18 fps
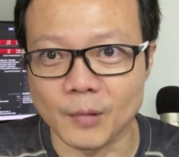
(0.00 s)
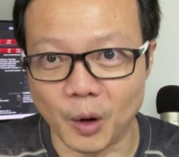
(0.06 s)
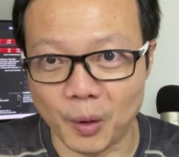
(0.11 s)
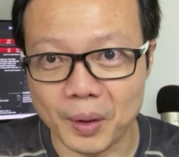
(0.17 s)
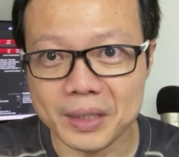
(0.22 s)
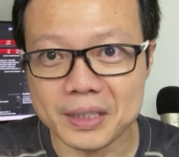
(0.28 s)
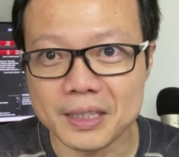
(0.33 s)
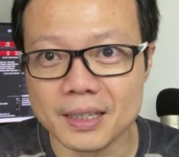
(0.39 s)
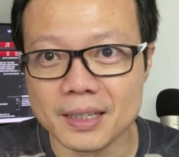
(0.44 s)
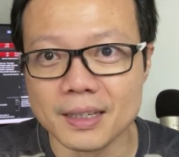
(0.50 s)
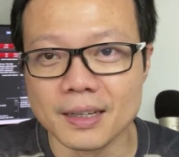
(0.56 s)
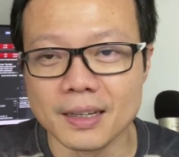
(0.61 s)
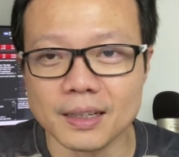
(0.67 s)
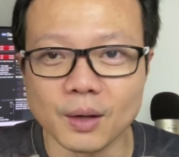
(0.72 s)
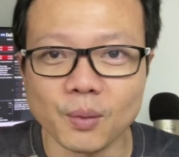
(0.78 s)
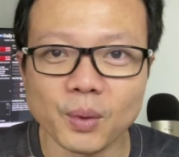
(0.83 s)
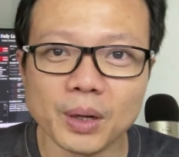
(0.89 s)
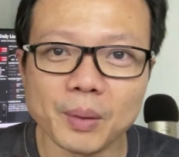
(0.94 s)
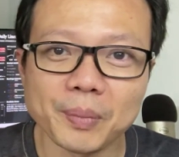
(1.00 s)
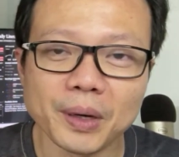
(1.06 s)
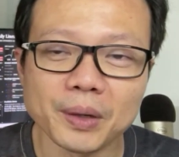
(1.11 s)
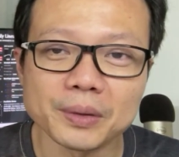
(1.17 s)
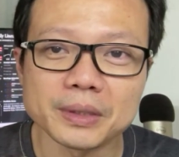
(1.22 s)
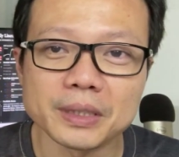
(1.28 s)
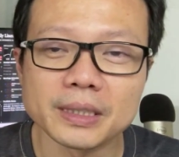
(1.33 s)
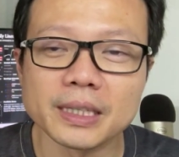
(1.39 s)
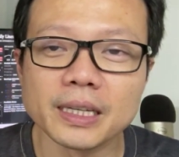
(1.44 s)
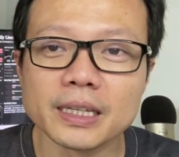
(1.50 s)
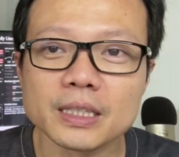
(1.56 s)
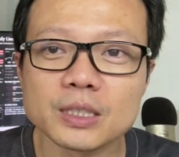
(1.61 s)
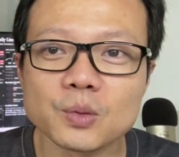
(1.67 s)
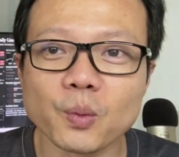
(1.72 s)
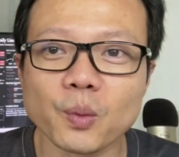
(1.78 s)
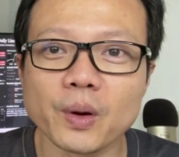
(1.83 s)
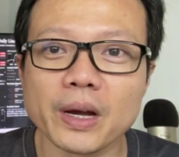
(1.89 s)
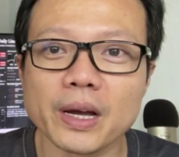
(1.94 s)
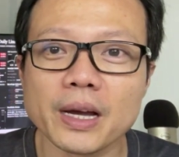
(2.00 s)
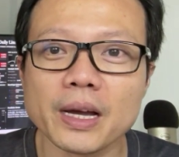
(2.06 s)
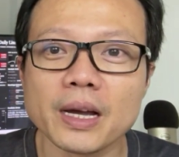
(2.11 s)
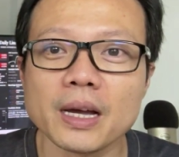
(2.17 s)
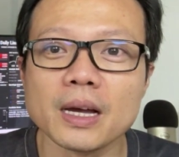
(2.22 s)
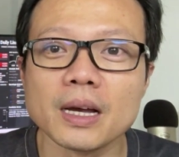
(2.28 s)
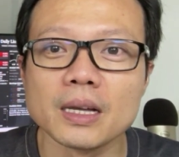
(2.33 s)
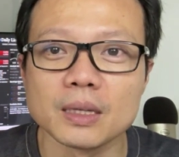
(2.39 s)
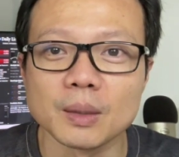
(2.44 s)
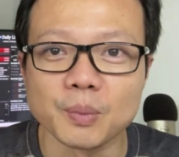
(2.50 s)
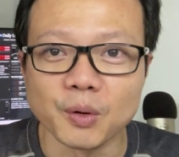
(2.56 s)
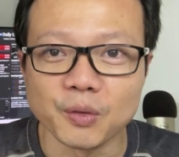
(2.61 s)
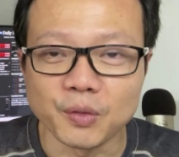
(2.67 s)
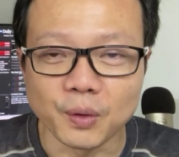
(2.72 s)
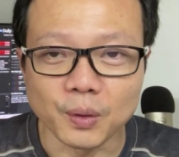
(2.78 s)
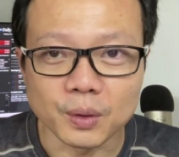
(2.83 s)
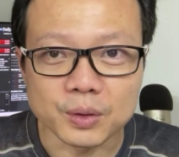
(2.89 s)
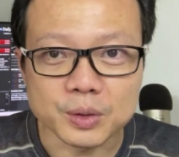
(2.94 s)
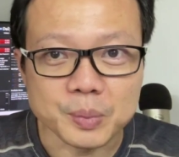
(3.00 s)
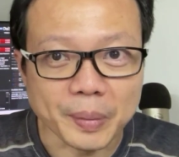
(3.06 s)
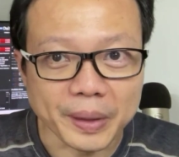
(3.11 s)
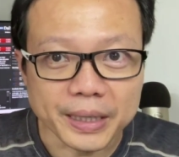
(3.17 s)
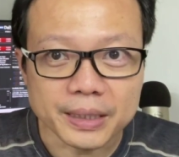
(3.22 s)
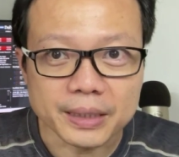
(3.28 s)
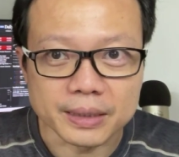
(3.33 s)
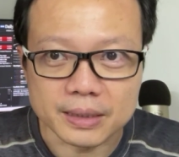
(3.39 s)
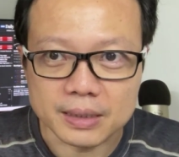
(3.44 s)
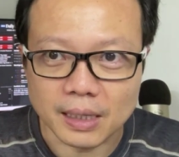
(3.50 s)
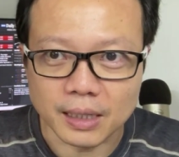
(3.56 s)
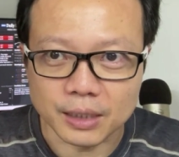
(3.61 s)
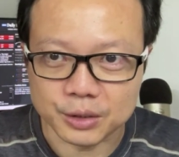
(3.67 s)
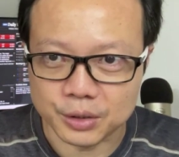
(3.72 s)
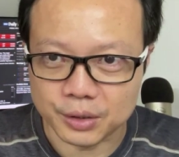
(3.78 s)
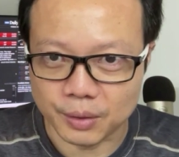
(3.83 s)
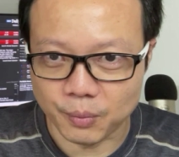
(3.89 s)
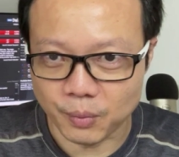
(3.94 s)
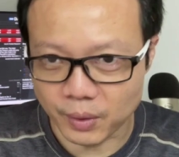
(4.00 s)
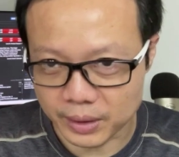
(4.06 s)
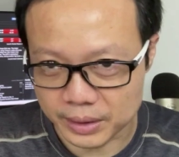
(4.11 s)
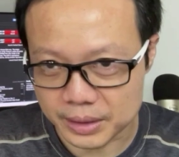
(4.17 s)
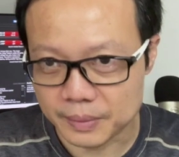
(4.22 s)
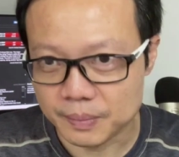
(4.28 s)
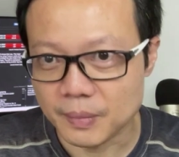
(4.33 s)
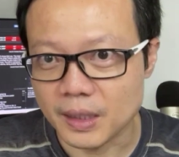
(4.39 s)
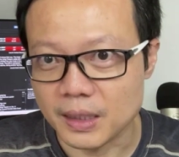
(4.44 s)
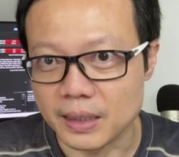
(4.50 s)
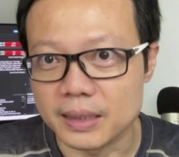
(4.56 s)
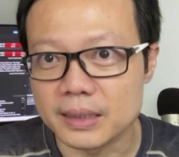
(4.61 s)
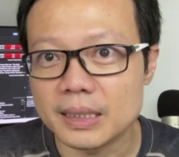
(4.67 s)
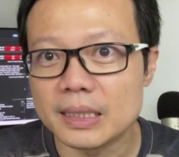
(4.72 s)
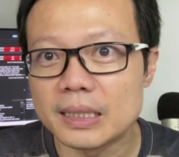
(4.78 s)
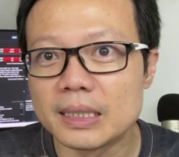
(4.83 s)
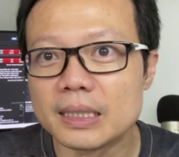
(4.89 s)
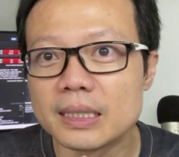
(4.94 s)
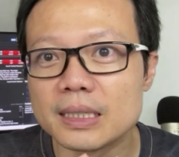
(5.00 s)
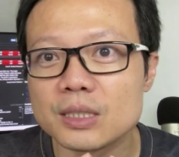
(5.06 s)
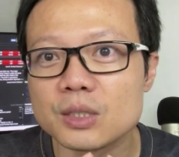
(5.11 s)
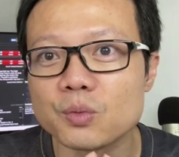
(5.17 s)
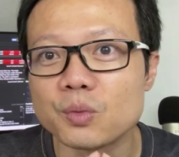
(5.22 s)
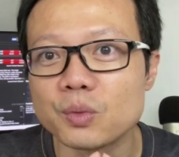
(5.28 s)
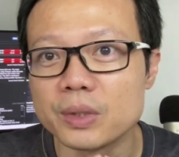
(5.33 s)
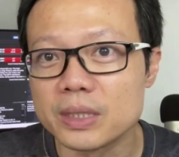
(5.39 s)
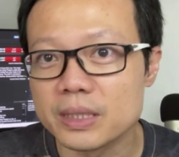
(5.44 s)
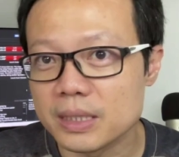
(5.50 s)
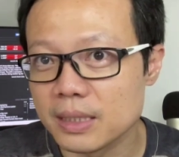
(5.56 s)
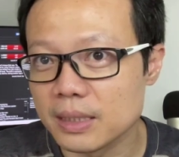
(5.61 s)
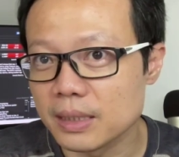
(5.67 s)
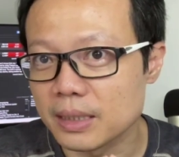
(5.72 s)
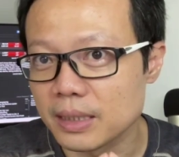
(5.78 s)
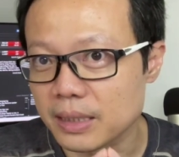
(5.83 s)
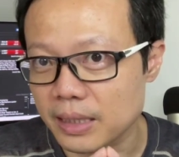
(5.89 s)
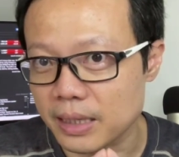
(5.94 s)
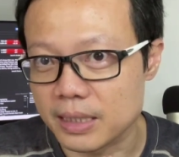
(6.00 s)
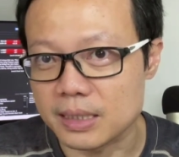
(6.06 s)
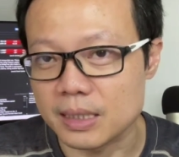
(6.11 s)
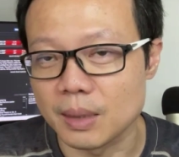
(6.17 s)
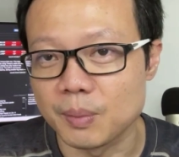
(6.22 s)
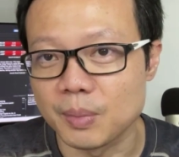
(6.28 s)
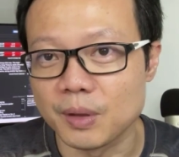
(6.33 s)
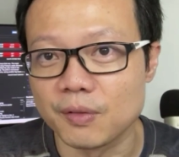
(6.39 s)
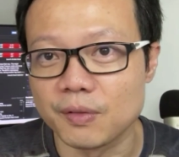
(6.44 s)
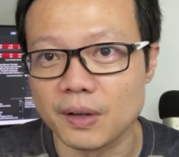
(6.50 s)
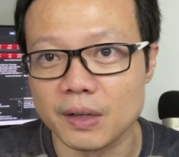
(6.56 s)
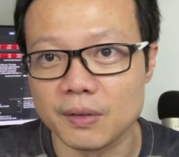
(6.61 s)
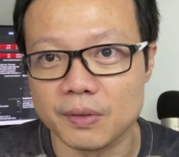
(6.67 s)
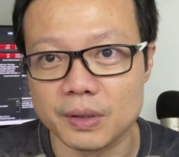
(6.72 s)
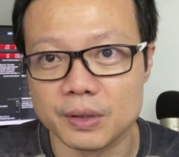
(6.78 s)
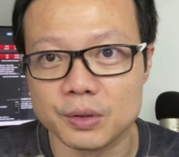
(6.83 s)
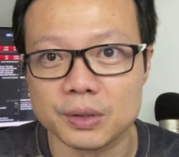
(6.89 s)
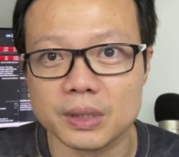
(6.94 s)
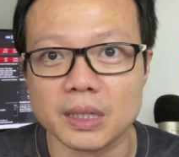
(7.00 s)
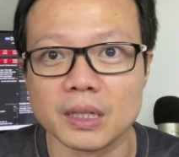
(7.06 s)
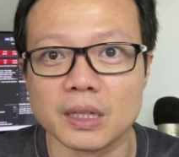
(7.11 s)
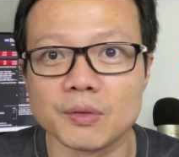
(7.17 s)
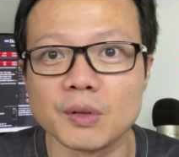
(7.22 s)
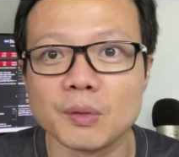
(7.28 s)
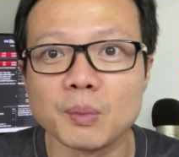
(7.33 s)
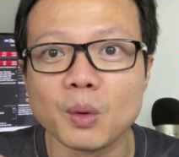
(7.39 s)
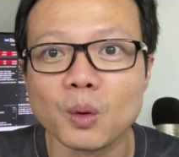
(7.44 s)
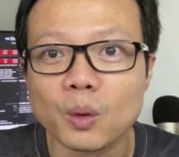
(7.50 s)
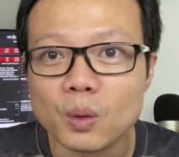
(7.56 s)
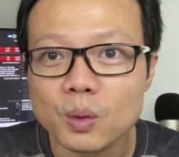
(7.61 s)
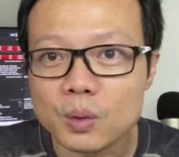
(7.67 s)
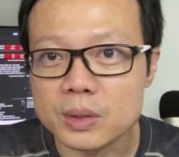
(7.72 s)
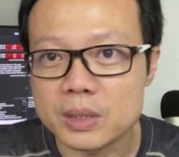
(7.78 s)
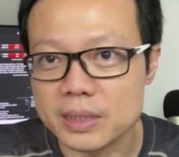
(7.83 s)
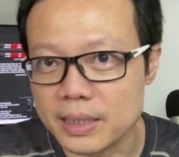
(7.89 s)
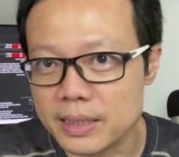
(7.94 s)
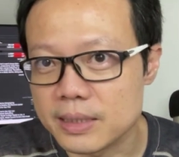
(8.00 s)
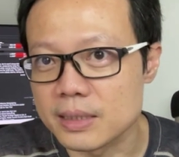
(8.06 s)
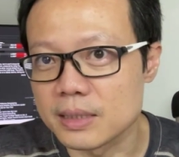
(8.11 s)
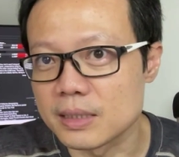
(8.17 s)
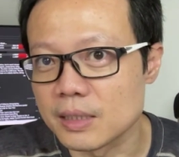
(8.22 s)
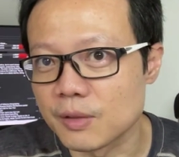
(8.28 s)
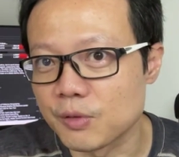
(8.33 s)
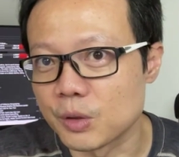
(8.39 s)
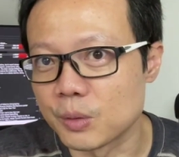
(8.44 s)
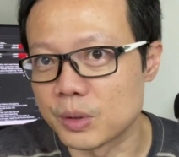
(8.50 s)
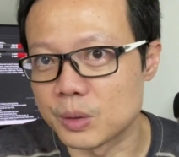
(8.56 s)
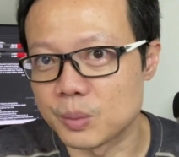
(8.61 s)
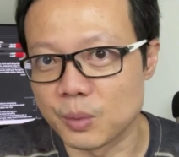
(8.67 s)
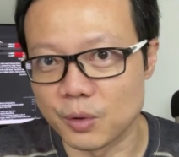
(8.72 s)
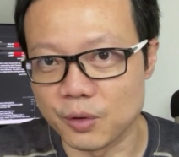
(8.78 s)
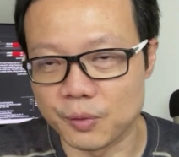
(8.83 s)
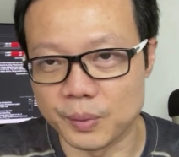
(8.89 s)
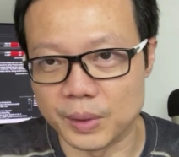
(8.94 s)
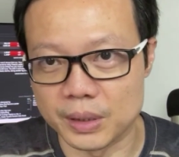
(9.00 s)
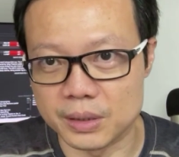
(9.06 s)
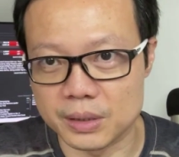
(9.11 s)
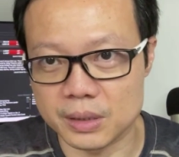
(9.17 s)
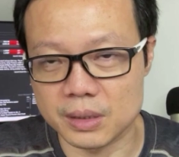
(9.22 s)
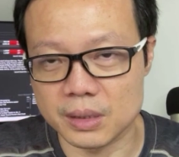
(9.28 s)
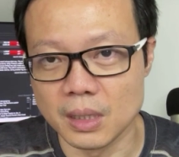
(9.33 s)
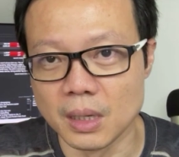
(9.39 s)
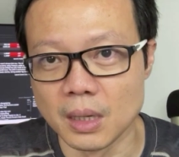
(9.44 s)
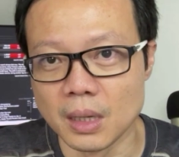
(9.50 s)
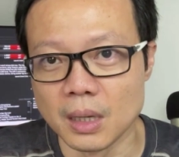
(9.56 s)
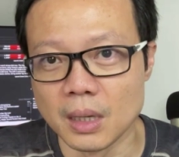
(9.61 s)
All right. Then what about the case where the portfolio's beta is larger than 1? Then it is riskier than the S&P 500 and even more sensitive to its movements.